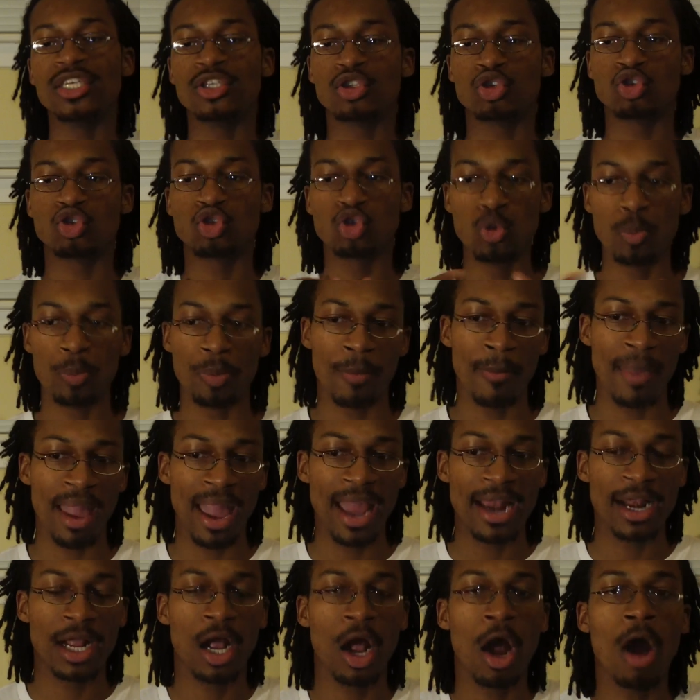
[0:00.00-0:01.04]

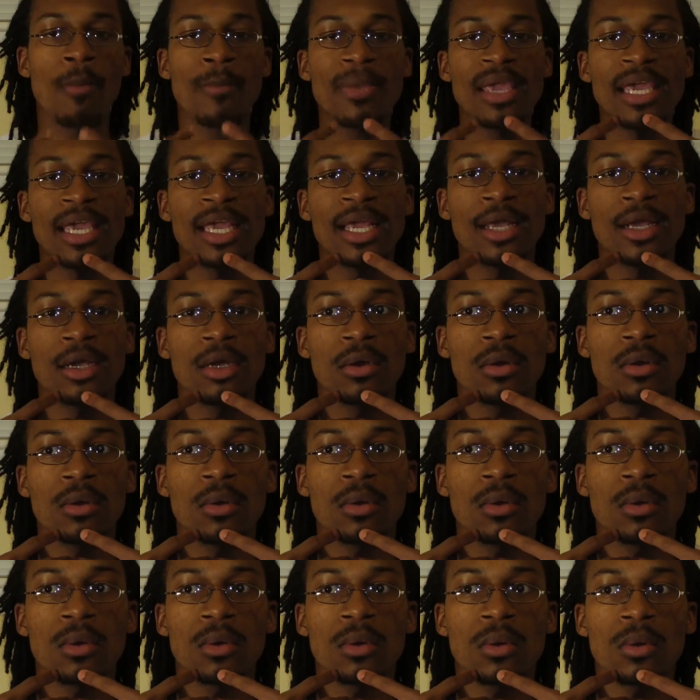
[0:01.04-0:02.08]
Superman coming
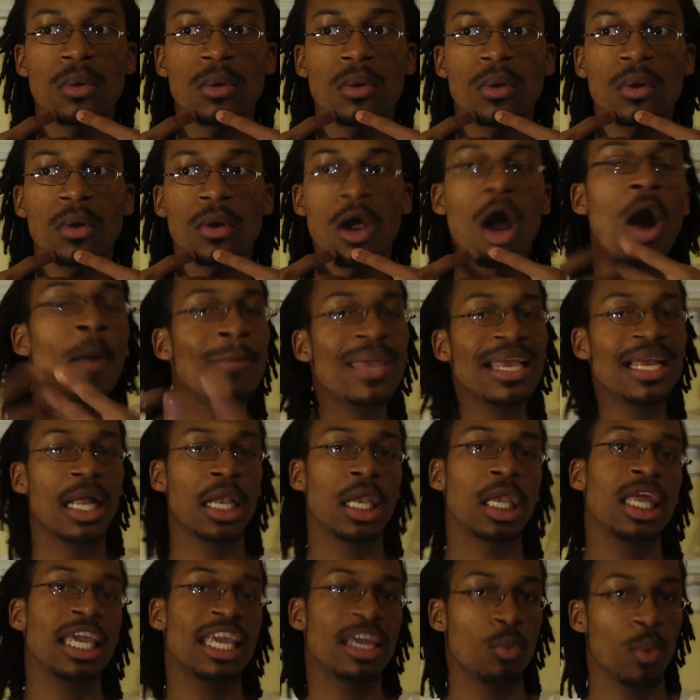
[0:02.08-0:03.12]

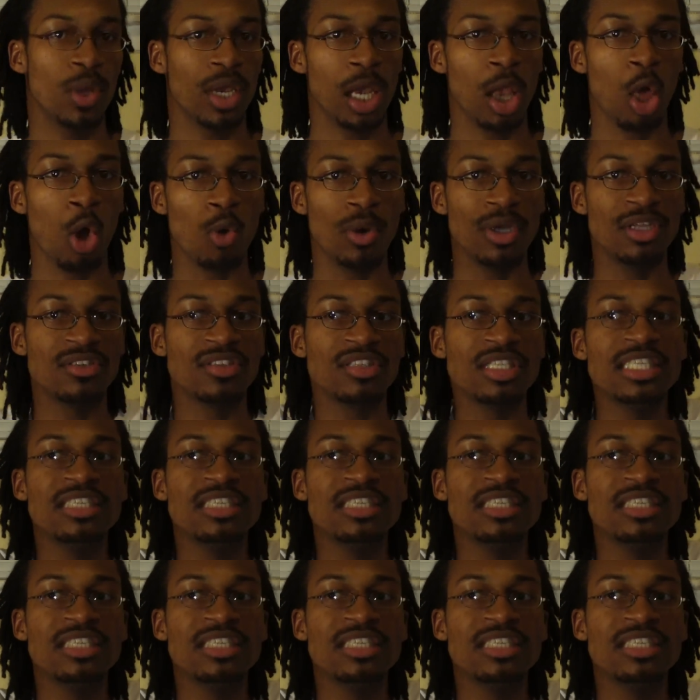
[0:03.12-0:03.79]
clean with Lois.